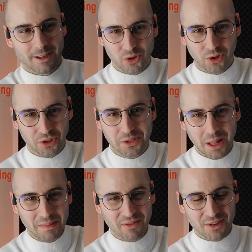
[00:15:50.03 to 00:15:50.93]
you're going to
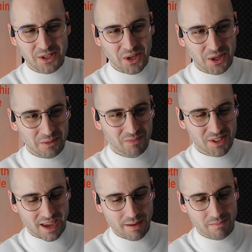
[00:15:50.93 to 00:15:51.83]
tell me if it's the
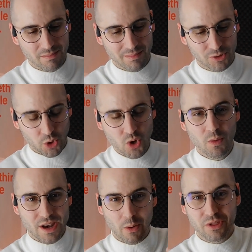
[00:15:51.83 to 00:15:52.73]
same to you,
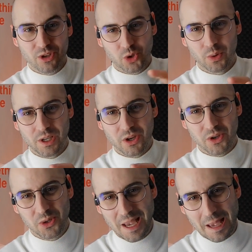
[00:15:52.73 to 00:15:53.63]
but now with the story
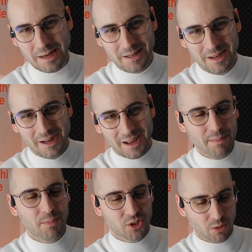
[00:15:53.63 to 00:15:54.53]
you said,
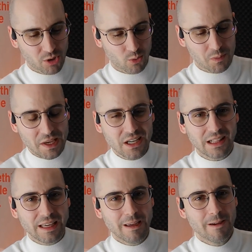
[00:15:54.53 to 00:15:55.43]
my perception was
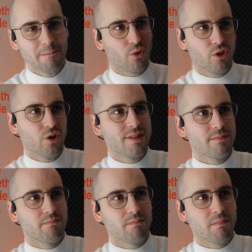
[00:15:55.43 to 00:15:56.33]
basically for the